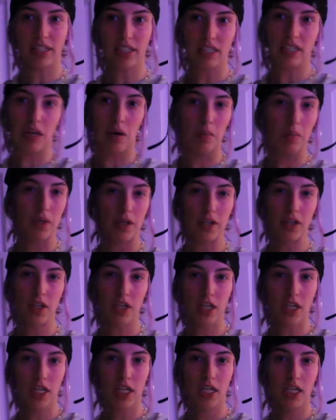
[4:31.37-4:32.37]
a summer
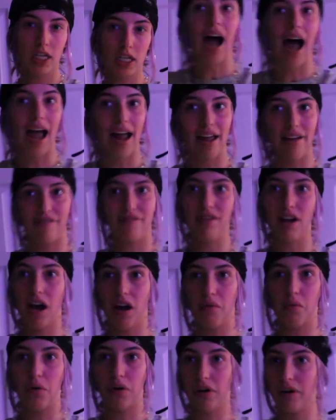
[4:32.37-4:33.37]
look. I have
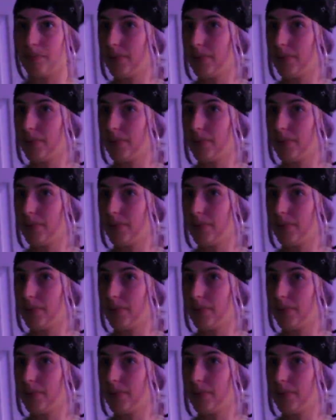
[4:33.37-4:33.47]
not worn